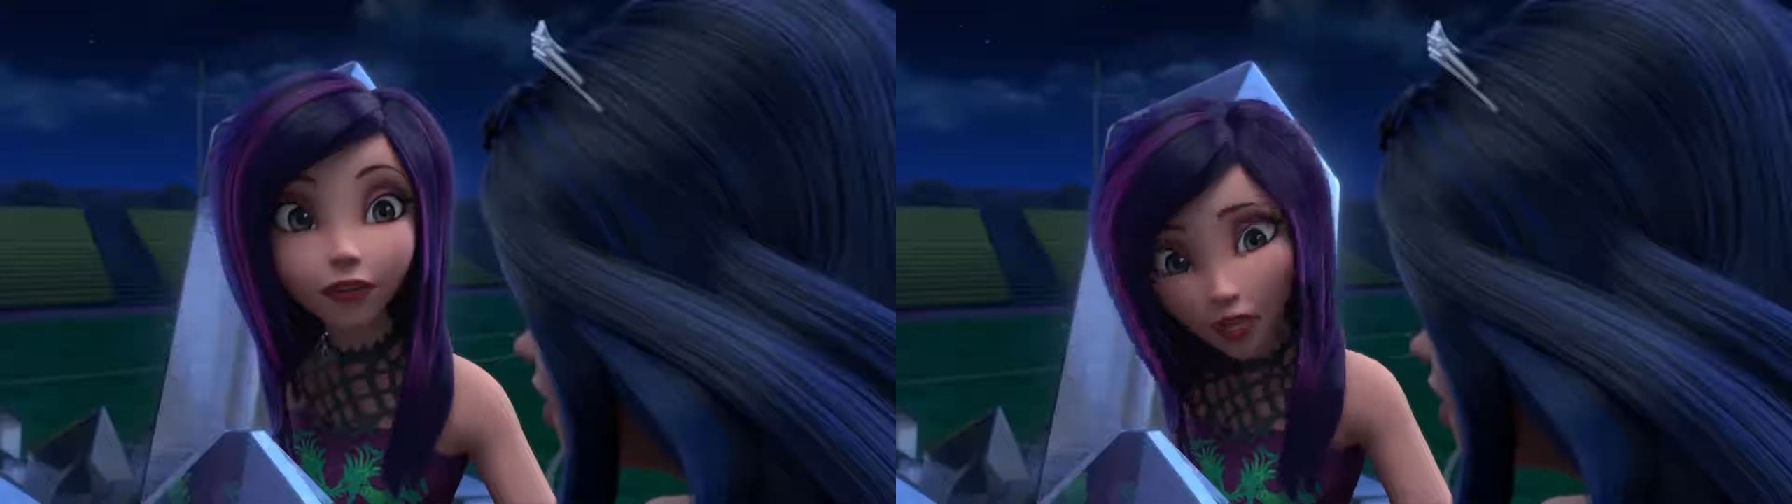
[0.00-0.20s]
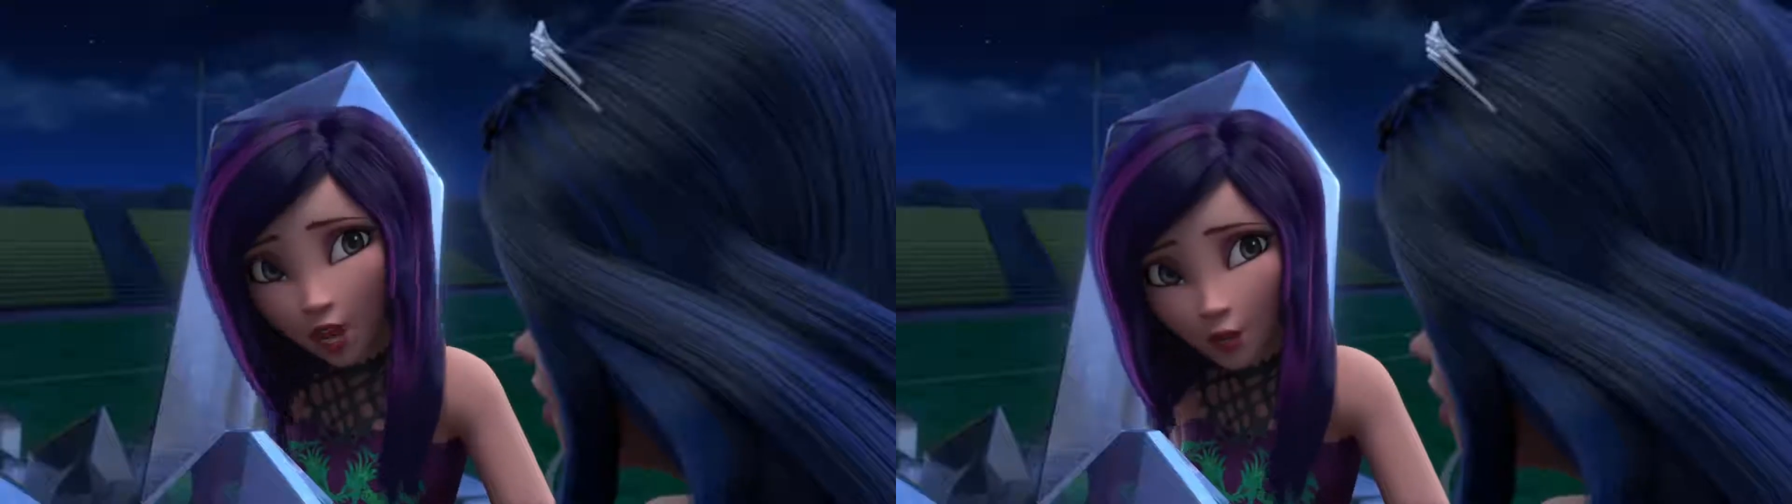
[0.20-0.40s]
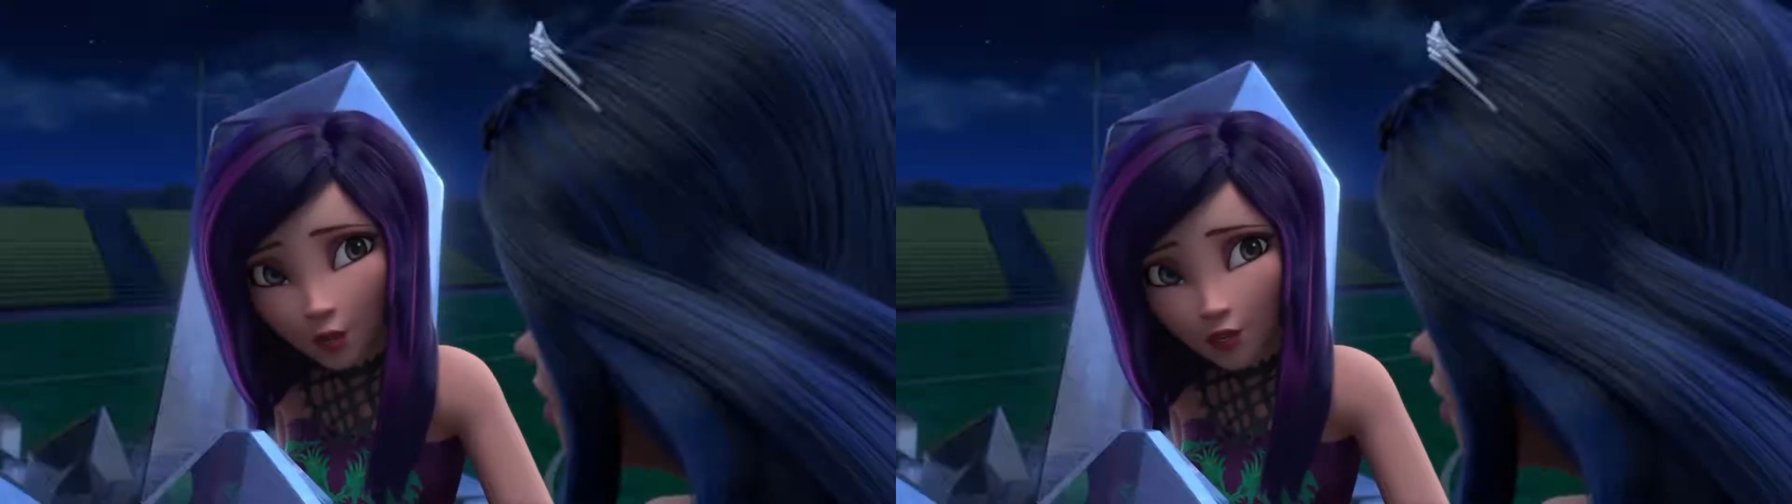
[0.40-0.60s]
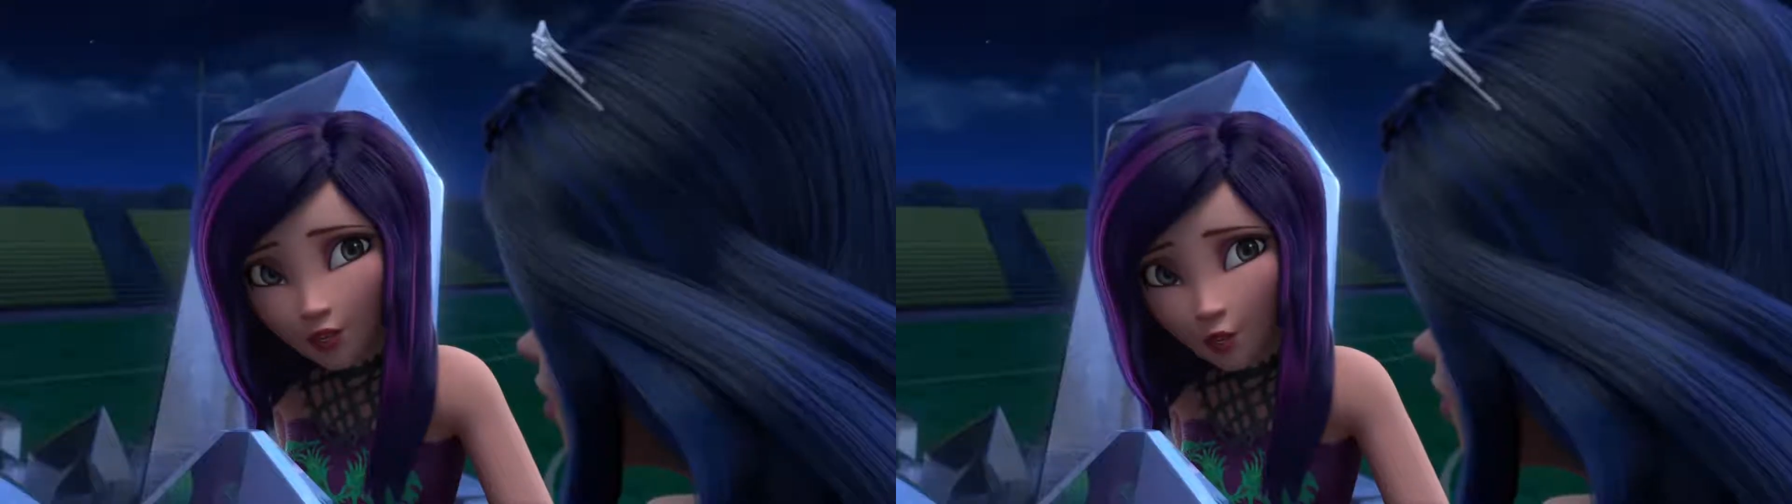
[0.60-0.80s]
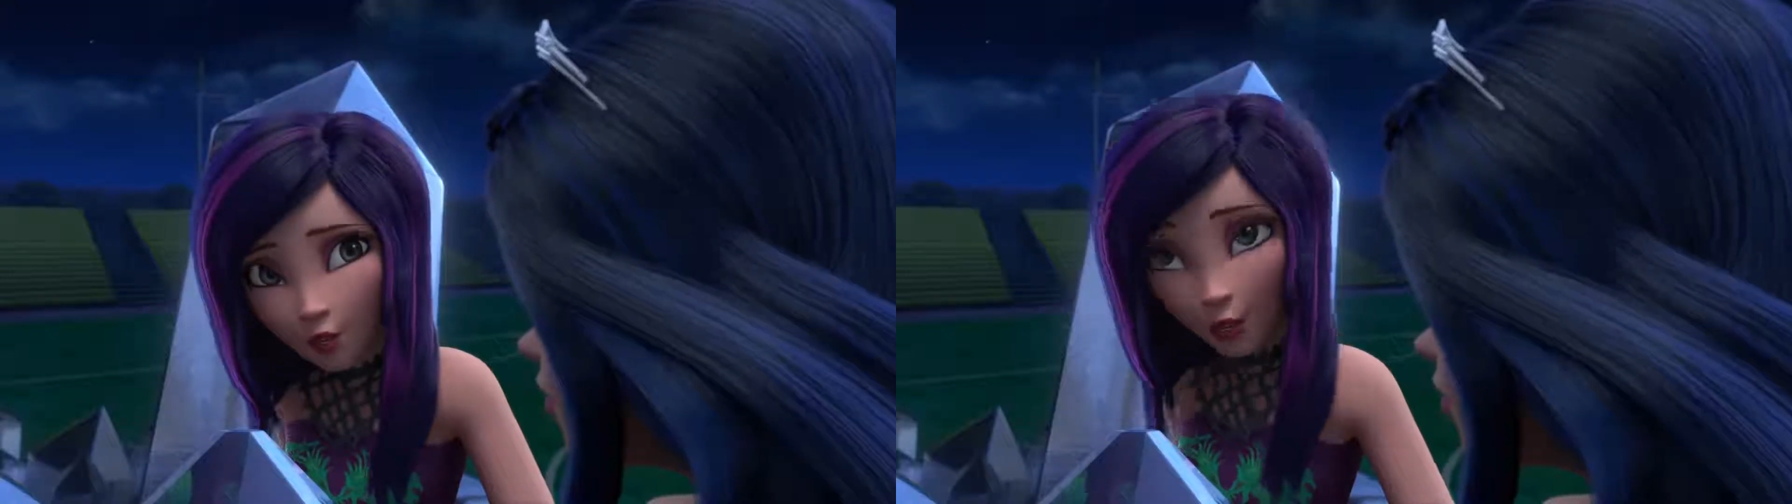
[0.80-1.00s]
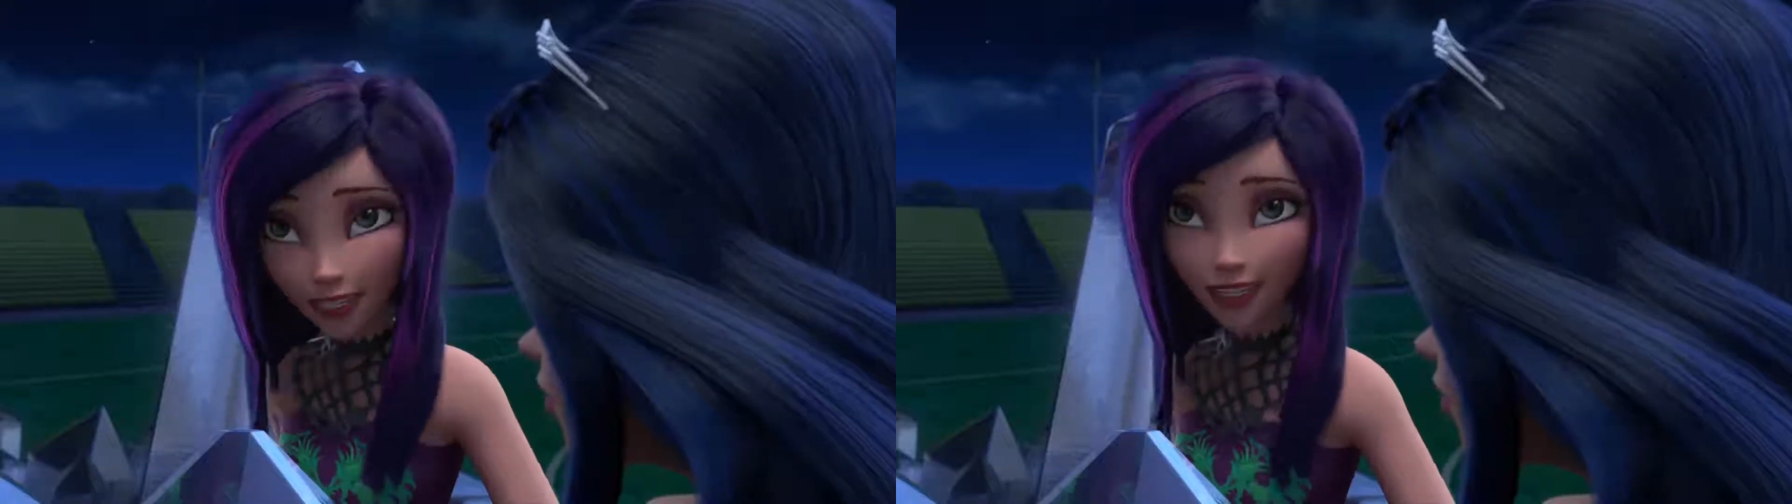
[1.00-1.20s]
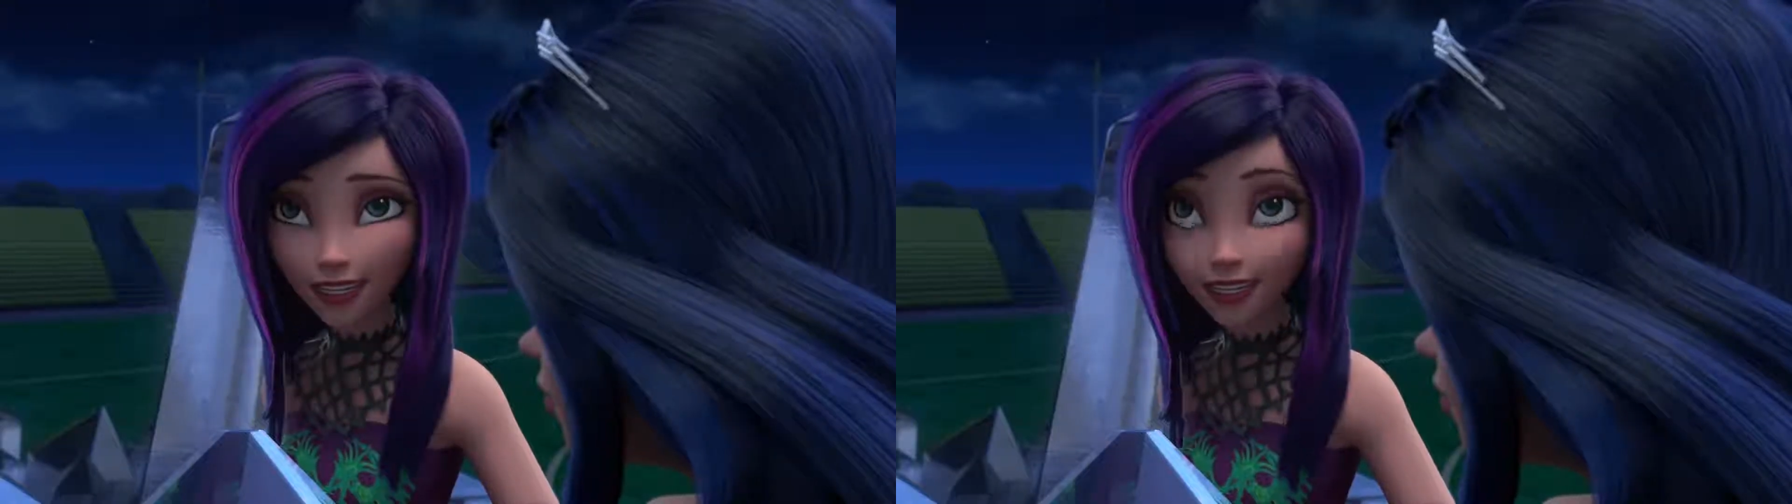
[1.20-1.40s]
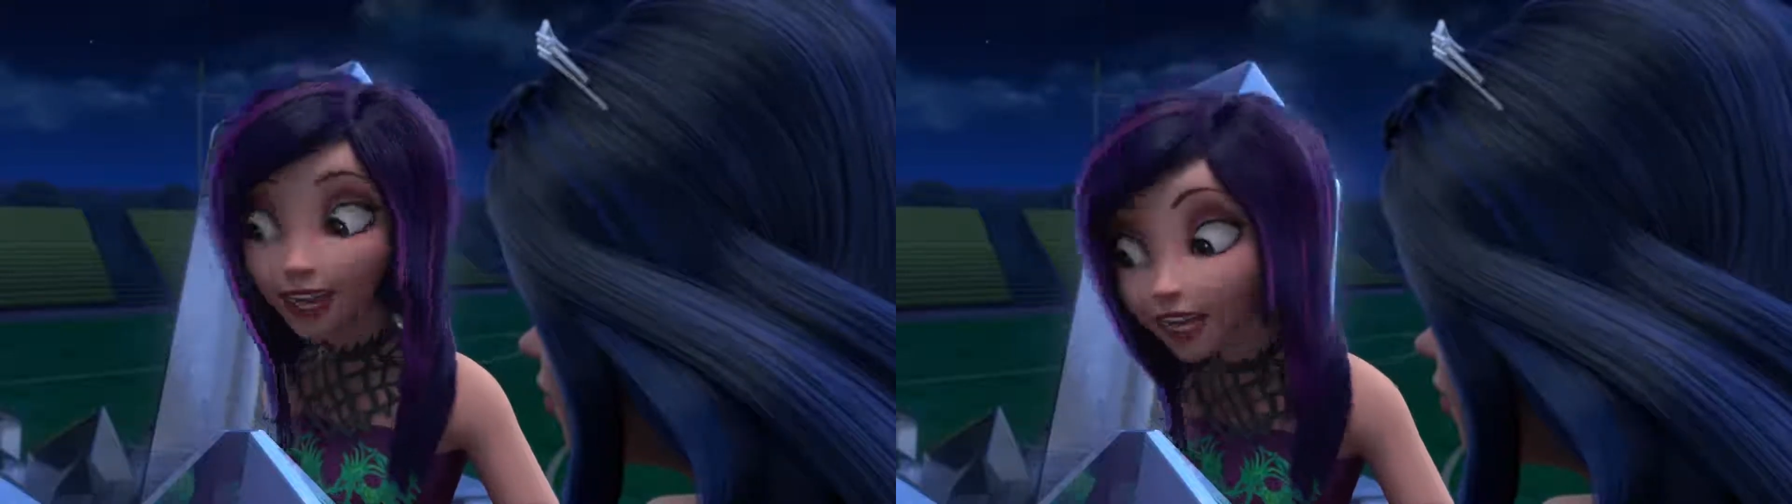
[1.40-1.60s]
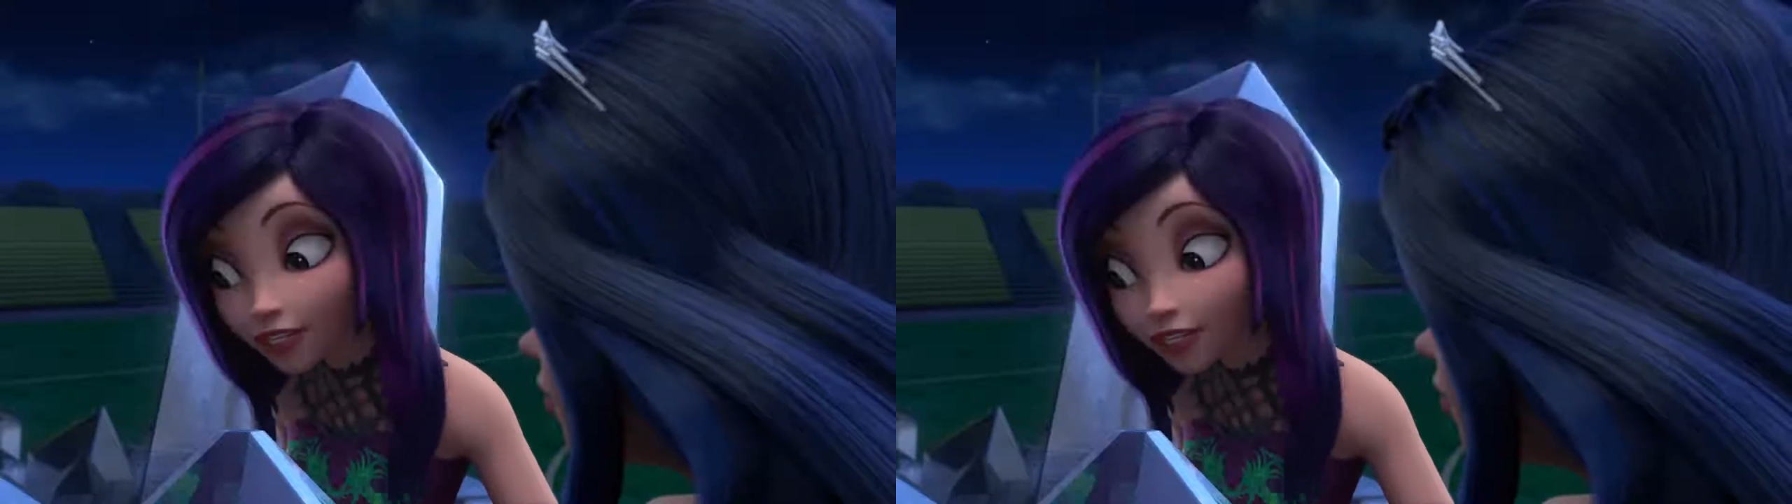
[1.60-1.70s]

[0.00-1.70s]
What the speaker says: No. He had,